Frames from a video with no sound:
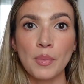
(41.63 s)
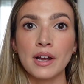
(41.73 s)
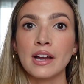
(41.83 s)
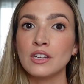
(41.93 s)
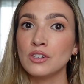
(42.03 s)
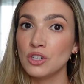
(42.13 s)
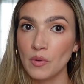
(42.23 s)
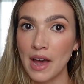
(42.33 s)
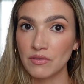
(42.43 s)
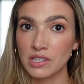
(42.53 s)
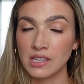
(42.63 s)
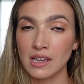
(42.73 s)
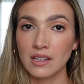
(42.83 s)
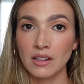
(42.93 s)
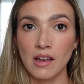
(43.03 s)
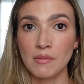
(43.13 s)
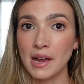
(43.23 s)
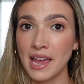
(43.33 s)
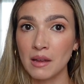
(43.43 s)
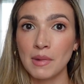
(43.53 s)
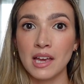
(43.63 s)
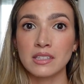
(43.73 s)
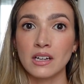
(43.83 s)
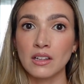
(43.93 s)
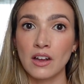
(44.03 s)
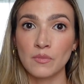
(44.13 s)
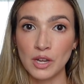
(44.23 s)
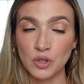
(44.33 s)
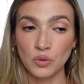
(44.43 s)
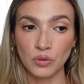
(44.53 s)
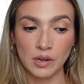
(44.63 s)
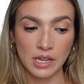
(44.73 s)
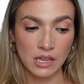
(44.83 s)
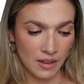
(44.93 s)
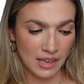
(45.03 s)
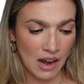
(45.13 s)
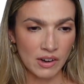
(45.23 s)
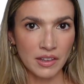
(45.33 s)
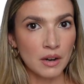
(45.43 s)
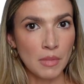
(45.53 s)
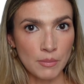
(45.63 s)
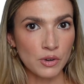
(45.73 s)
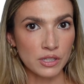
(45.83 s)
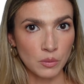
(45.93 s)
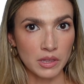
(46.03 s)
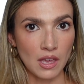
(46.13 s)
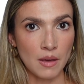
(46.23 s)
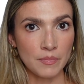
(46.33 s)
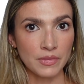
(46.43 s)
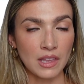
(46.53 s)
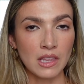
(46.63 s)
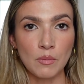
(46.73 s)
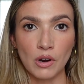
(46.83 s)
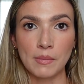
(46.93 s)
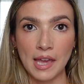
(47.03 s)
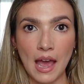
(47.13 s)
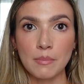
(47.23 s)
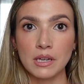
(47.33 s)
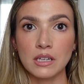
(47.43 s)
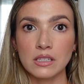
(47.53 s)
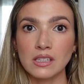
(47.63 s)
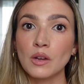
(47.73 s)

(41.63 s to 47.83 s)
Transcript: but I do have to say that a lot of my handbags and a lot of my jewelry carry a lot of memories with them and they bring me happiness.